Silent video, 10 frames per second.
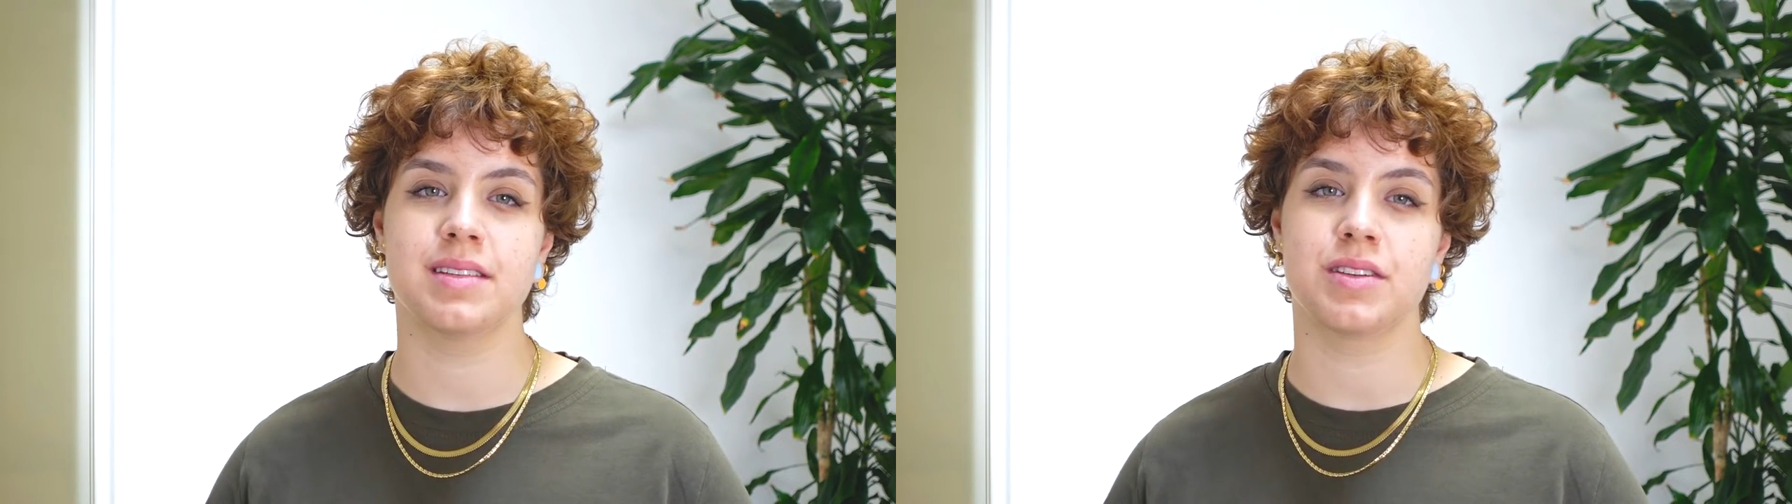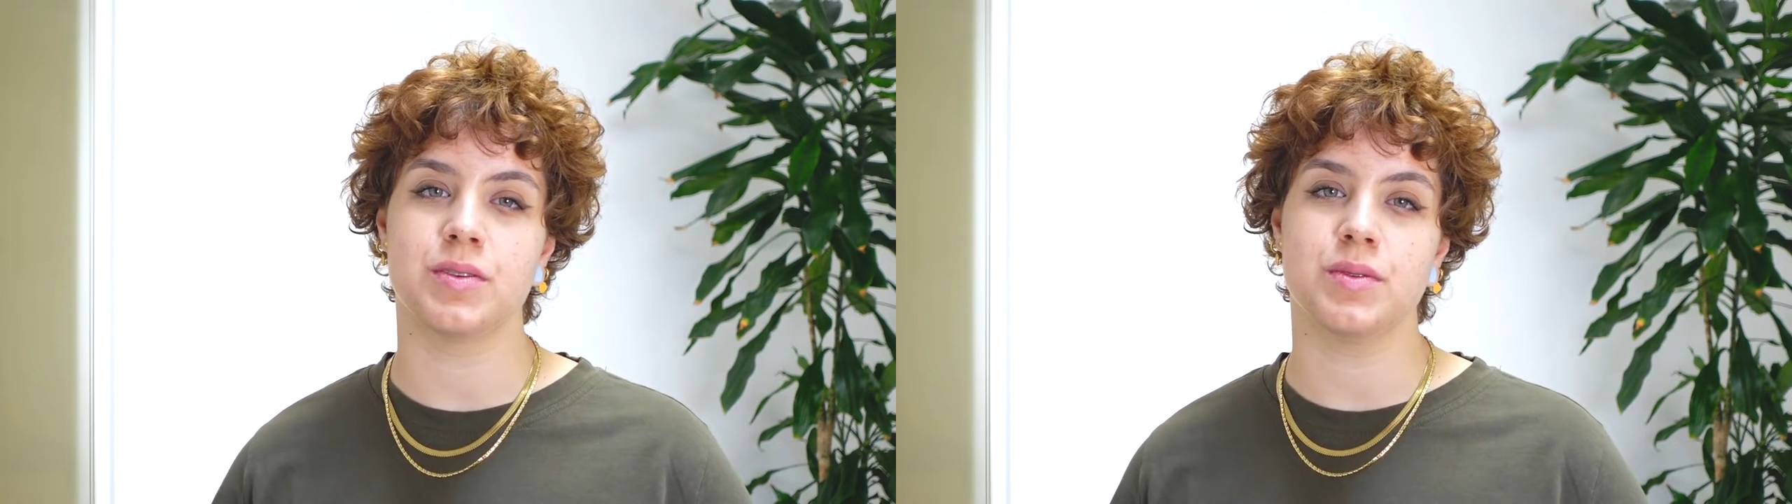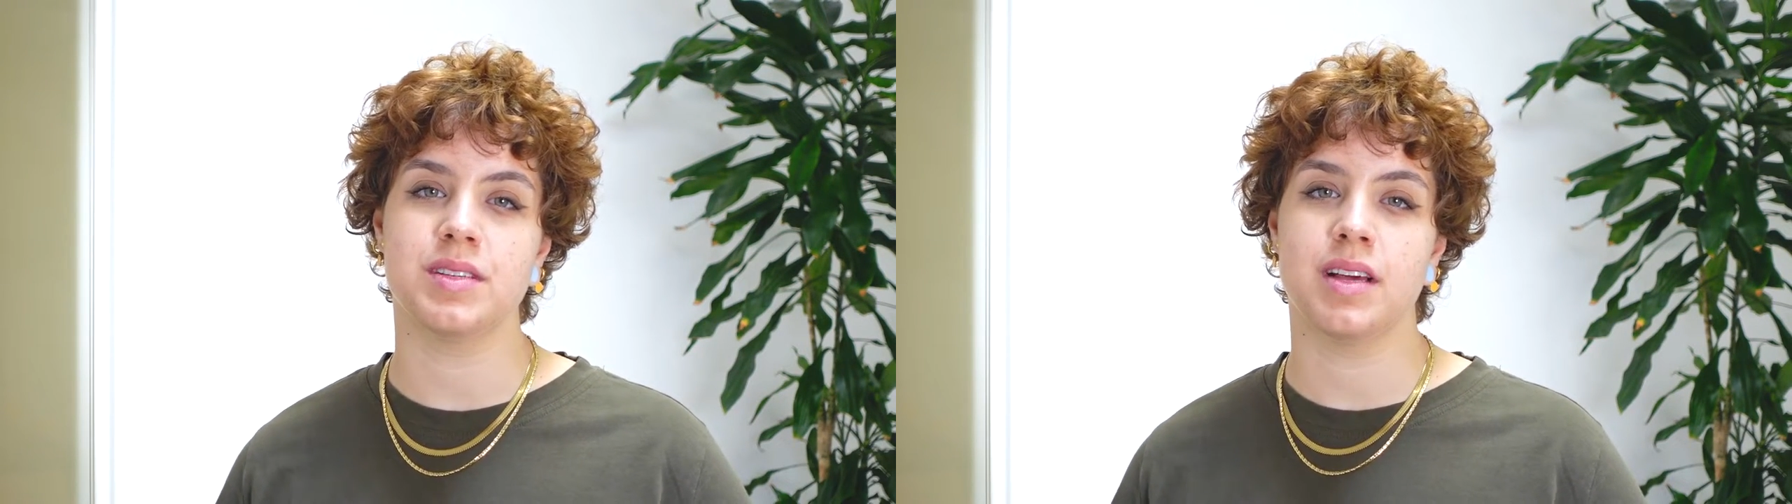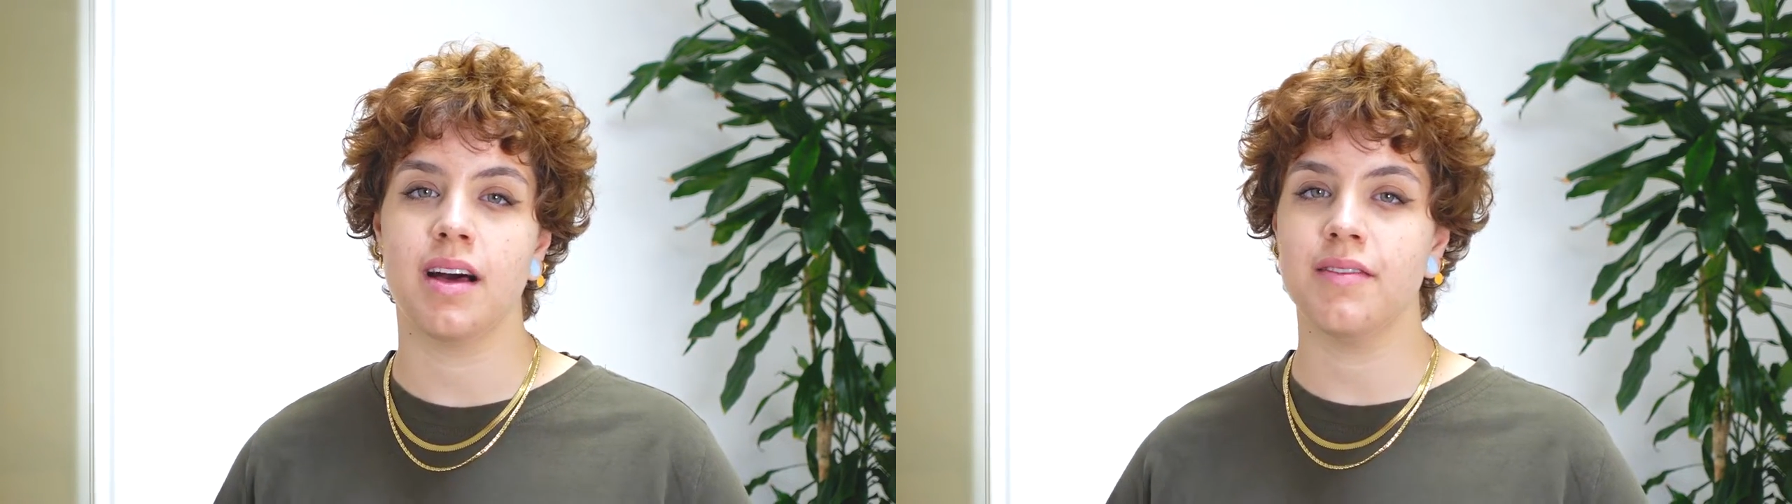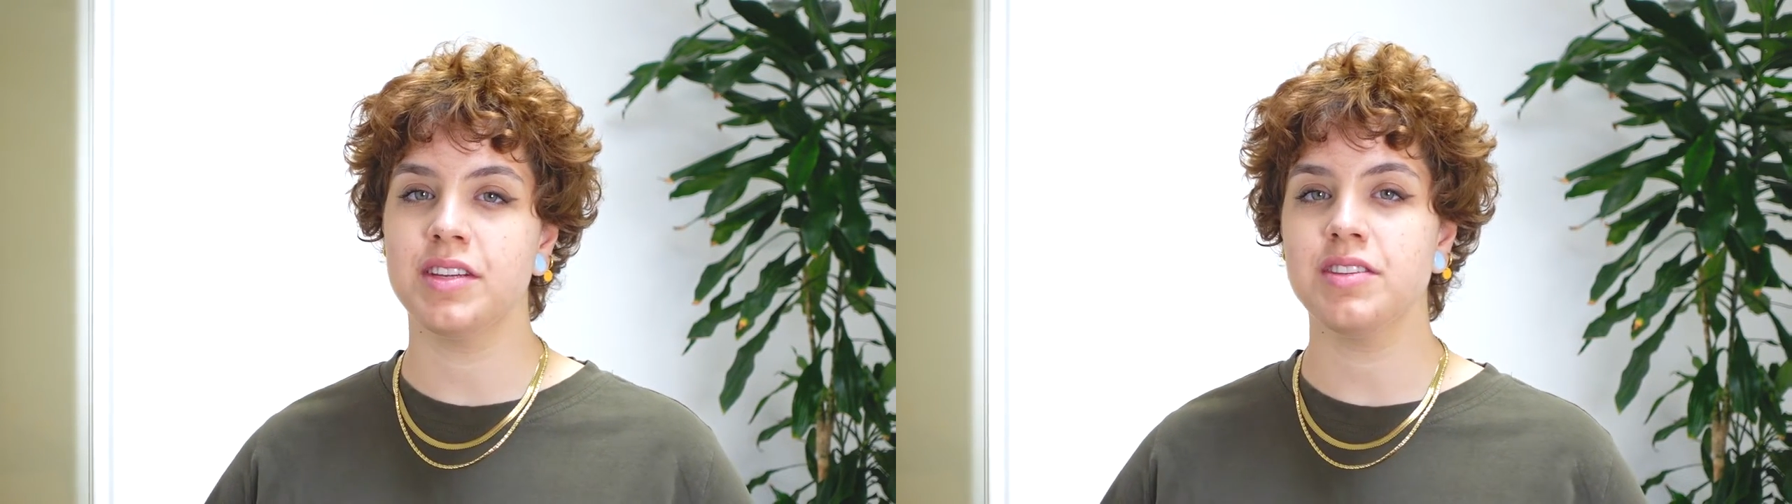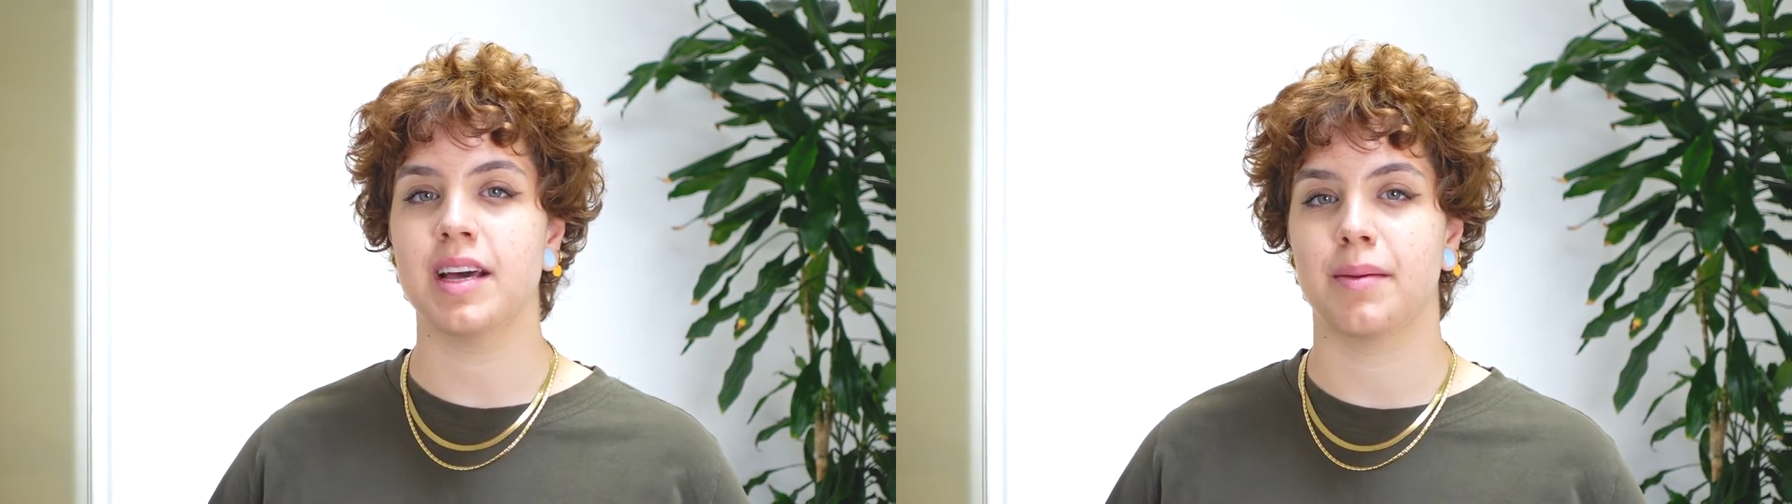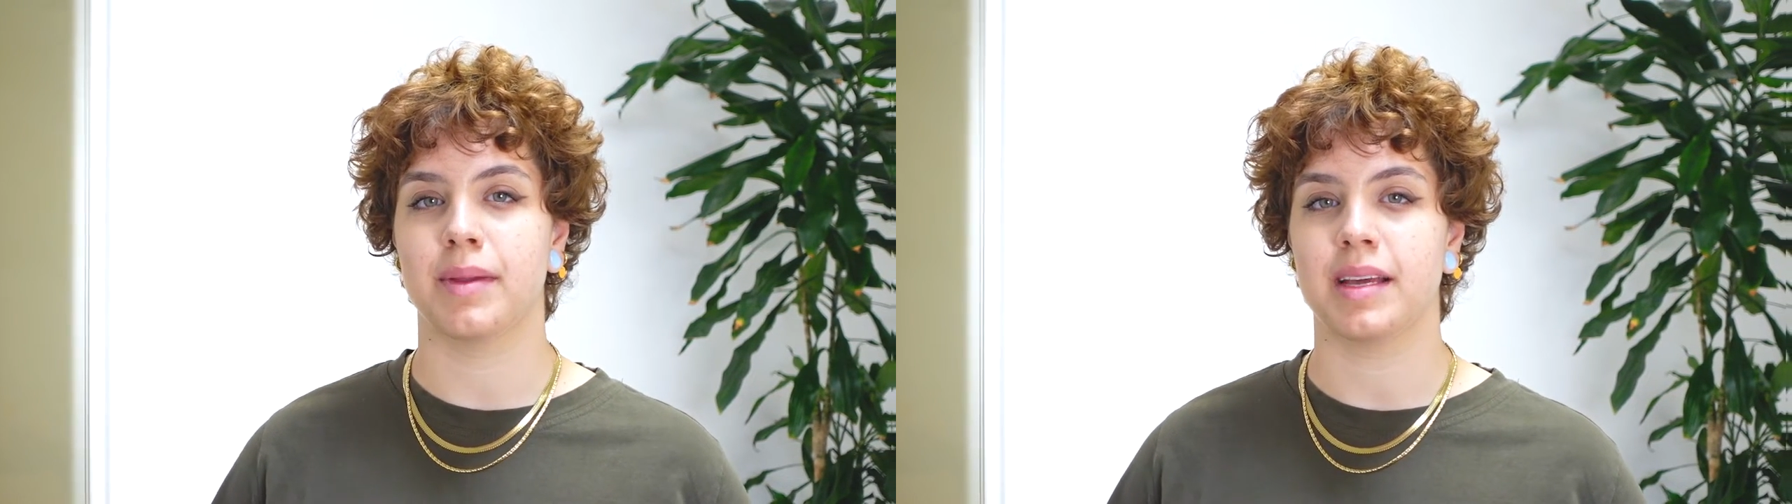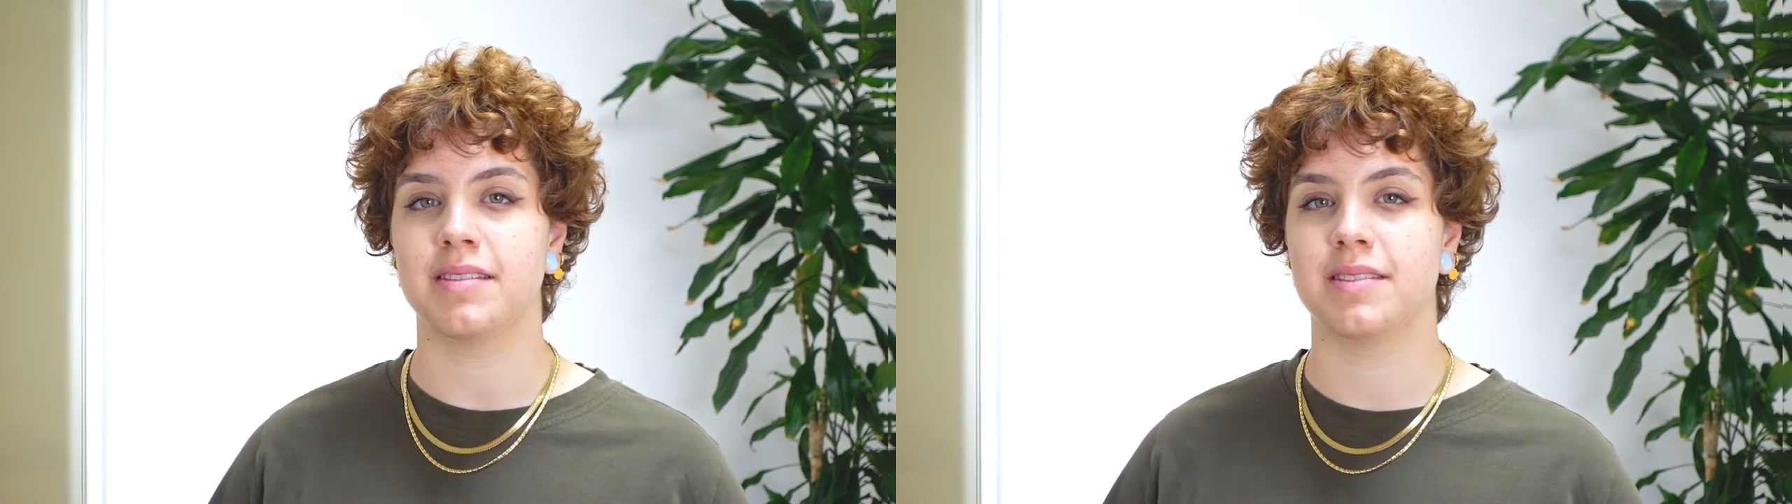use a video
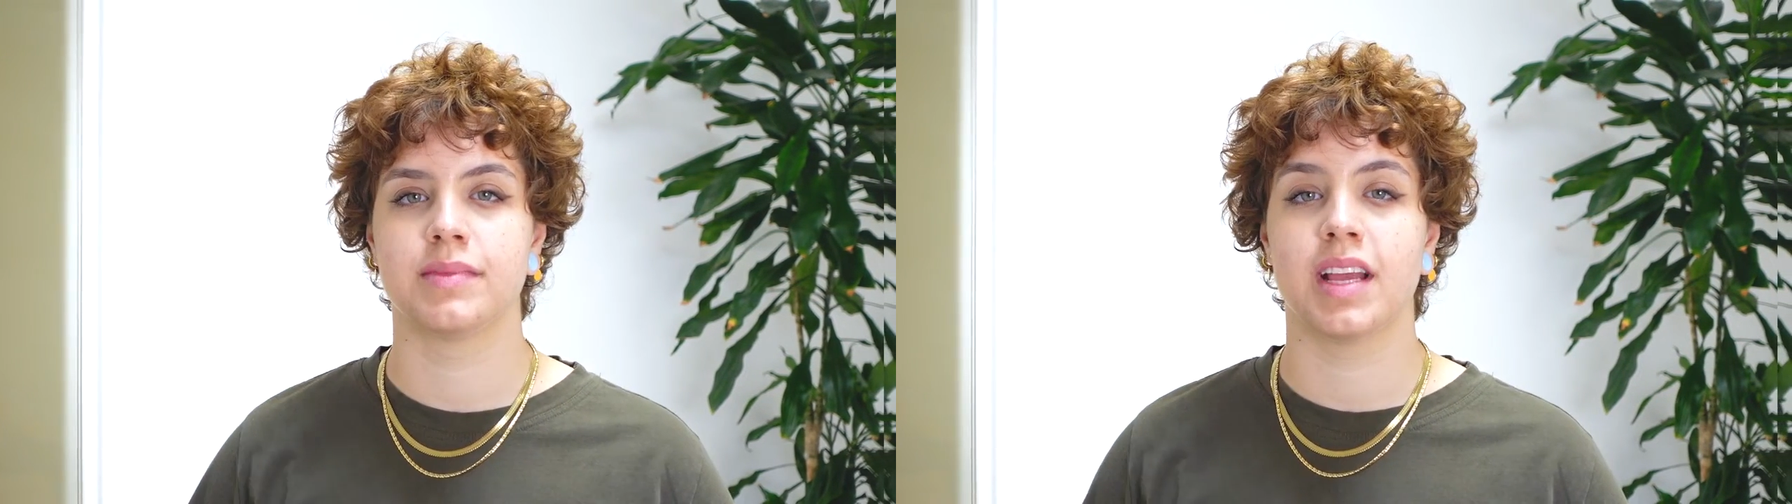template.